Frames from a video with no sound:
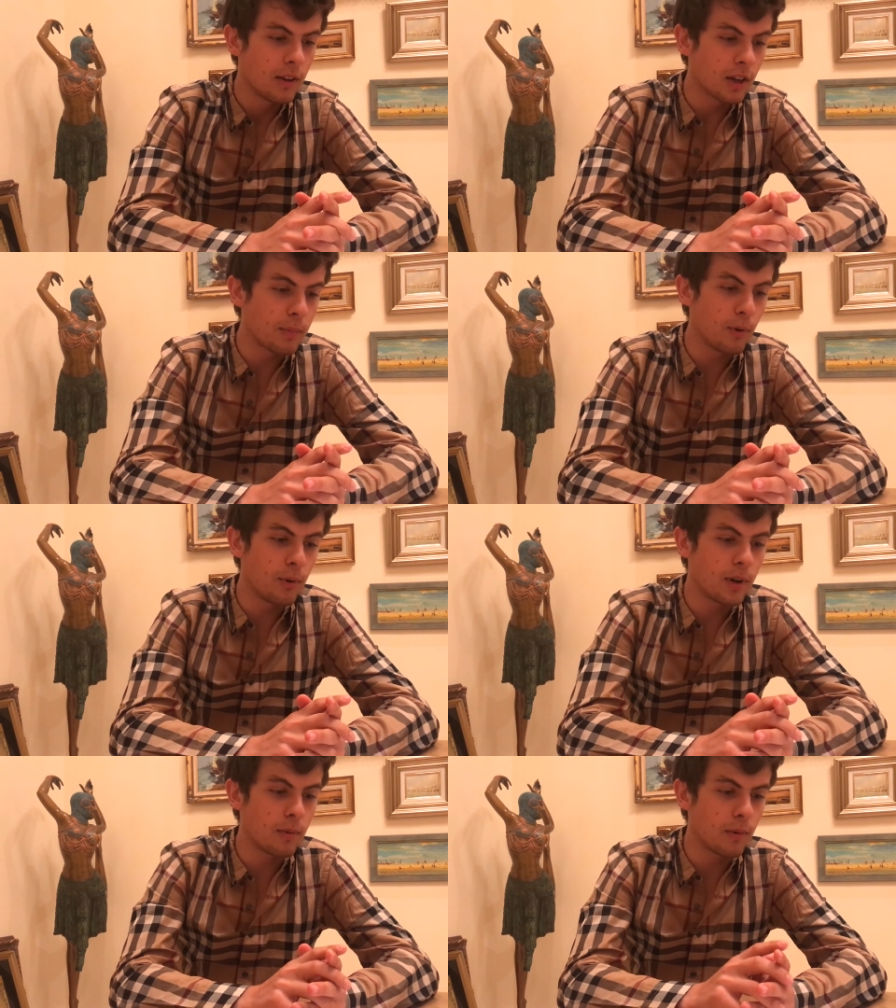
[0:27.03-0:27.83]
the
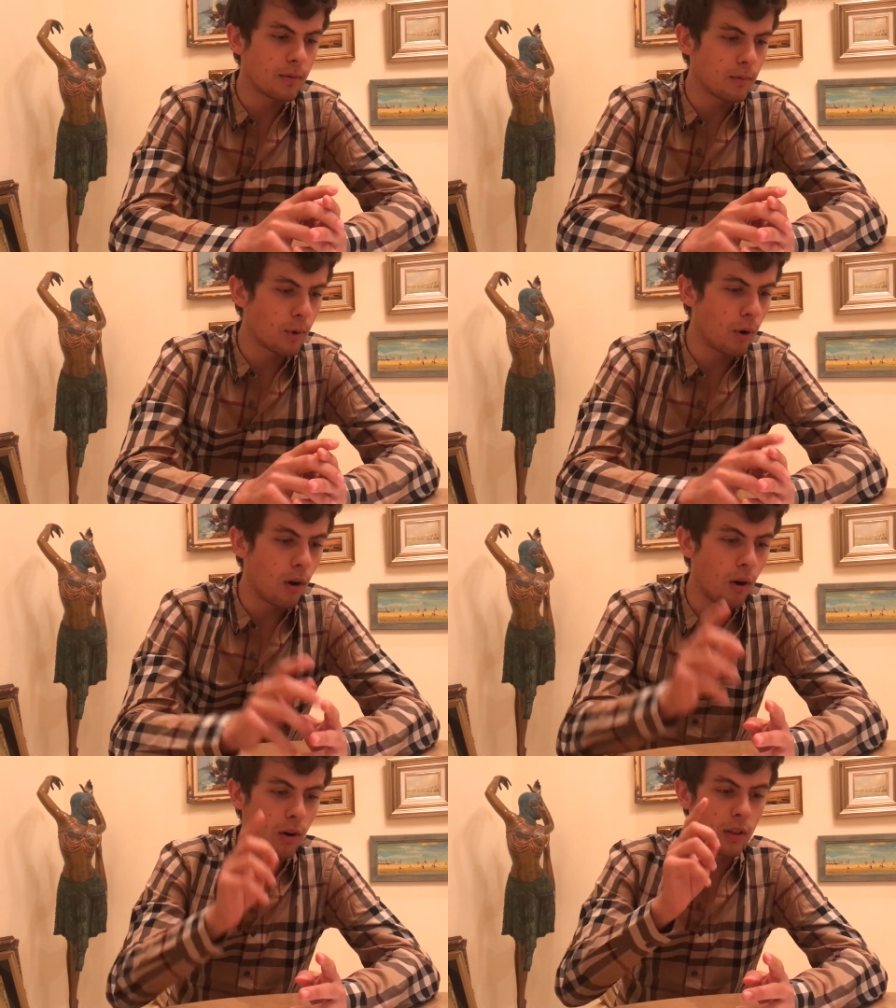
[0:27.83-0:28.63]
community
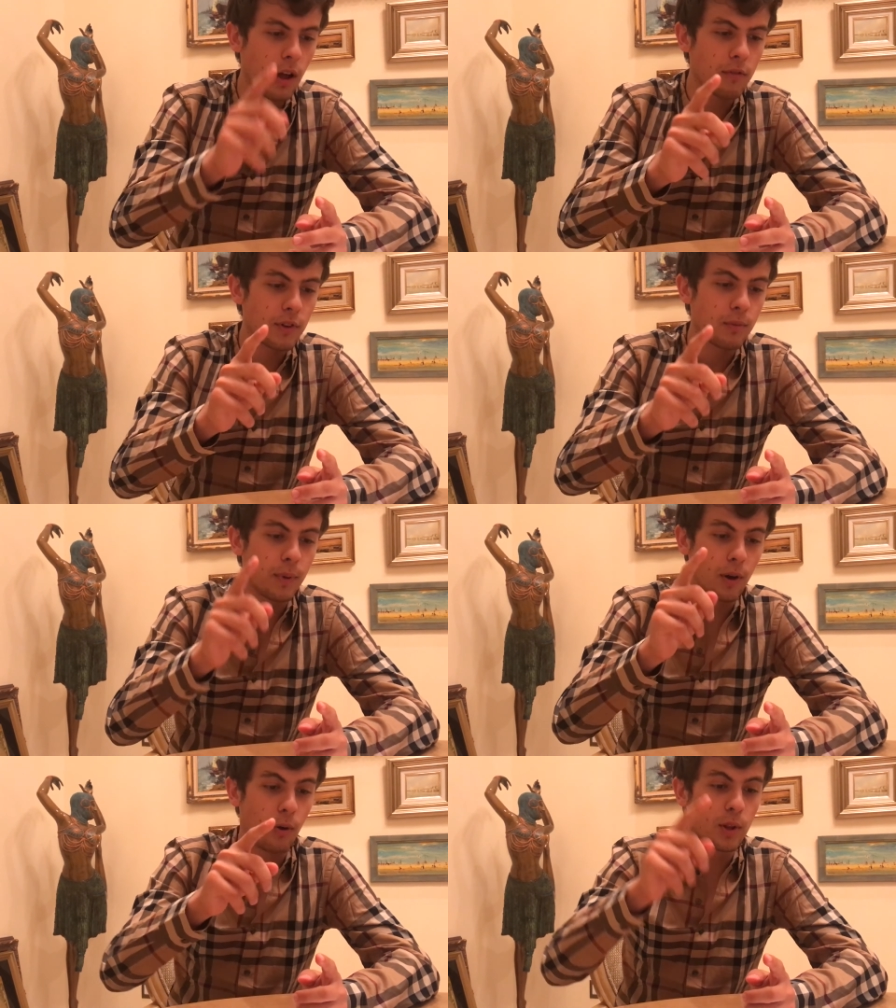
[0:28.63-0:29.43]
will love you,
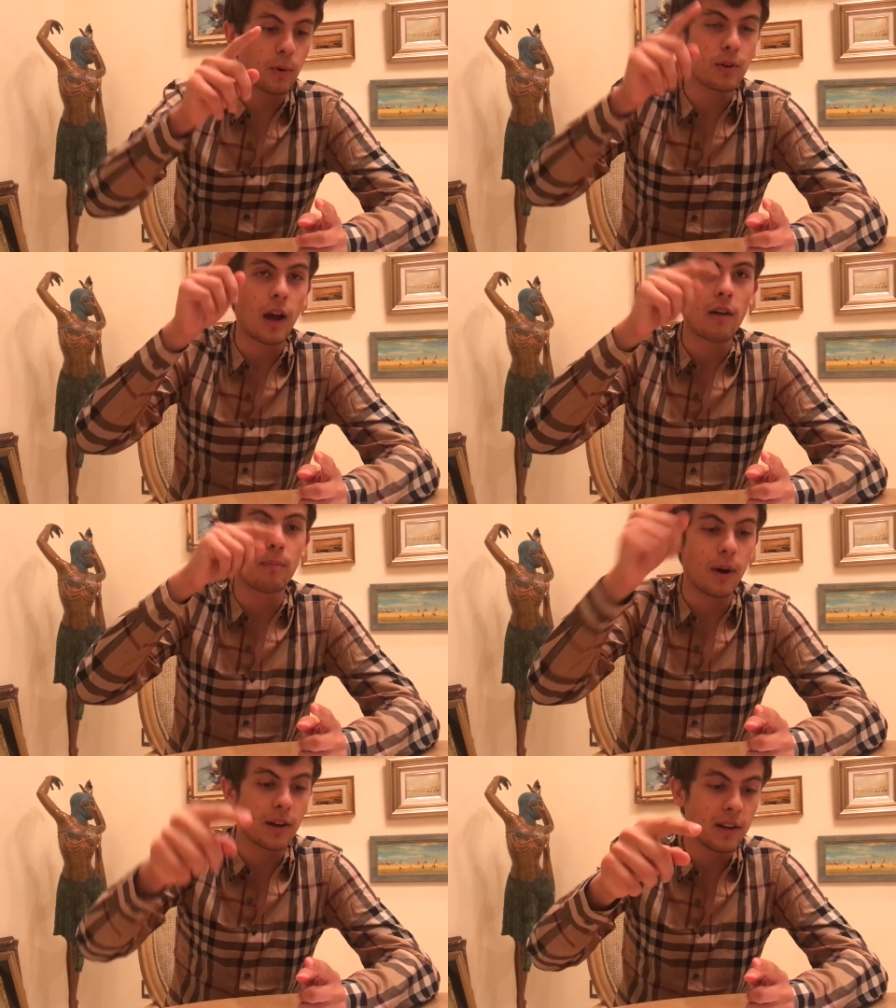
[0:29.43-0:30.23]
but only when you
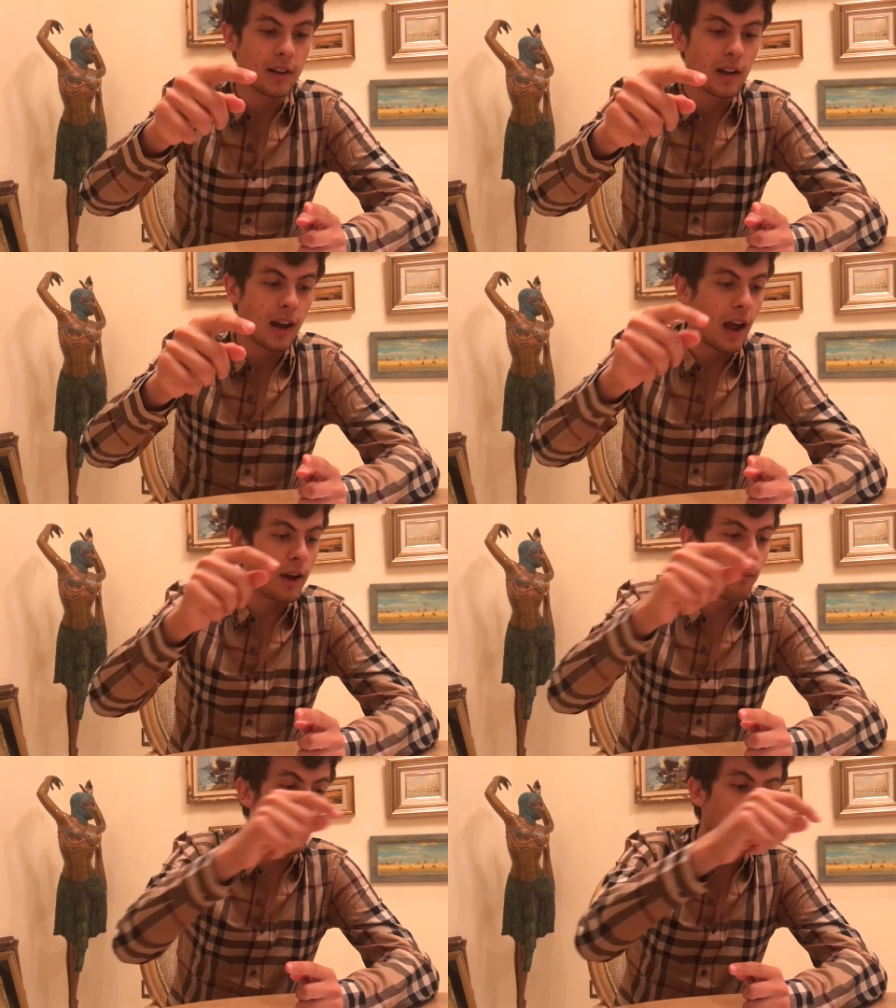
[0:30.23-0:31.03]
have money
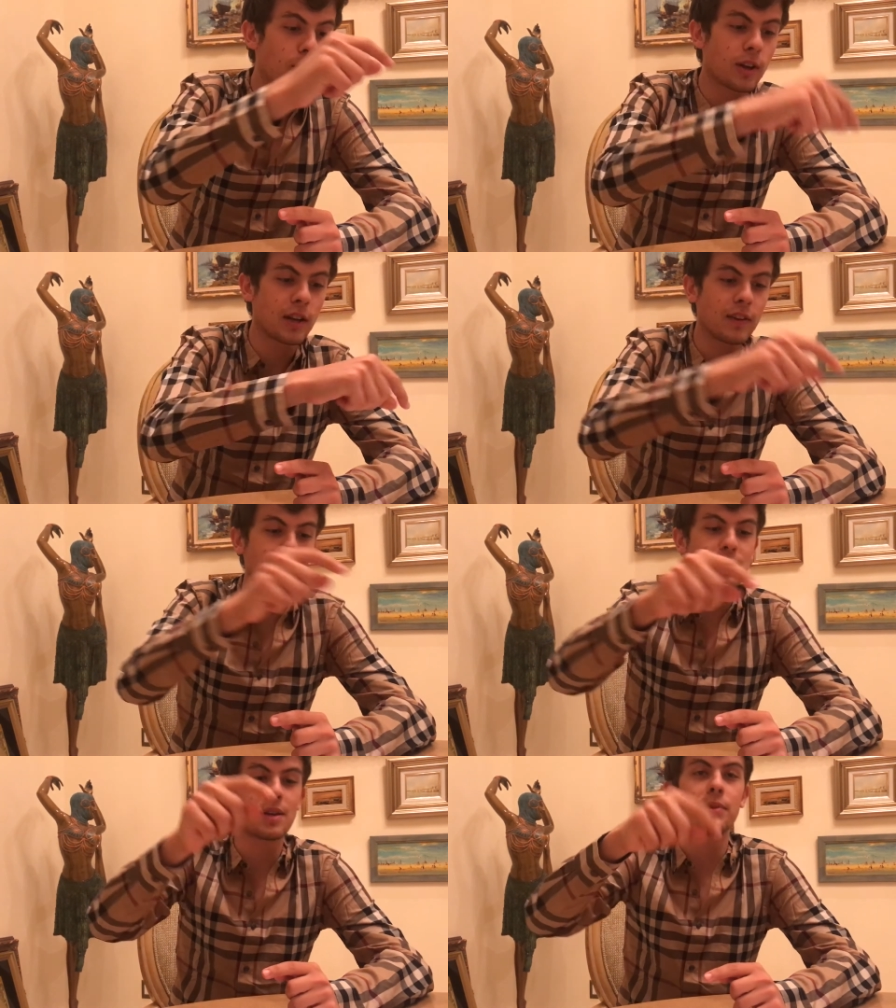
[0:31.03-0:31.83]
and when you're giving
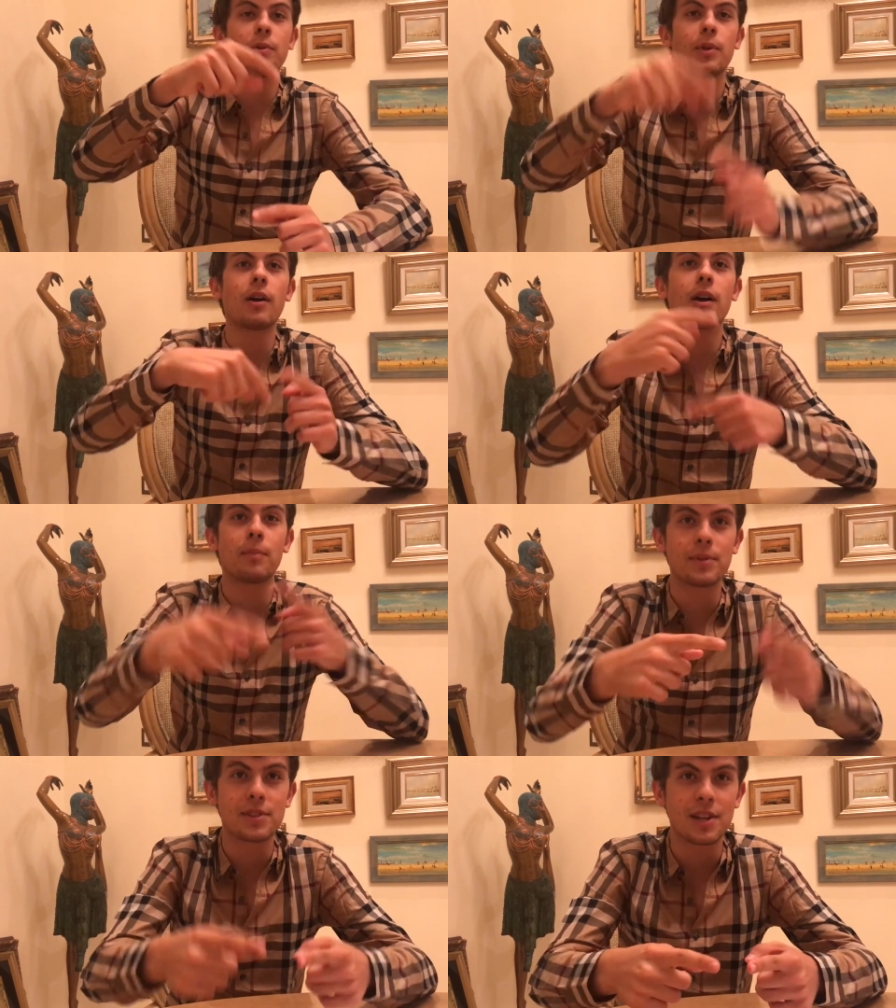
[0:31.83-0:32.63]
them something without
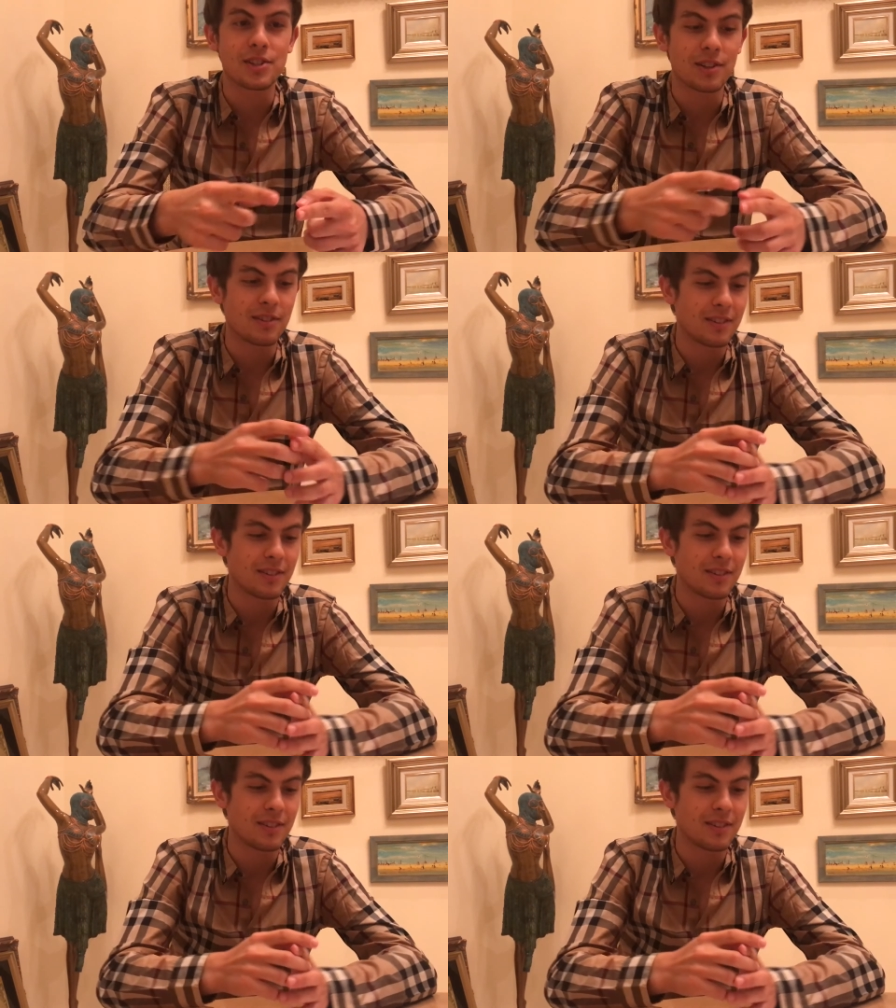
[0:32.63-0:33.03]
compensation.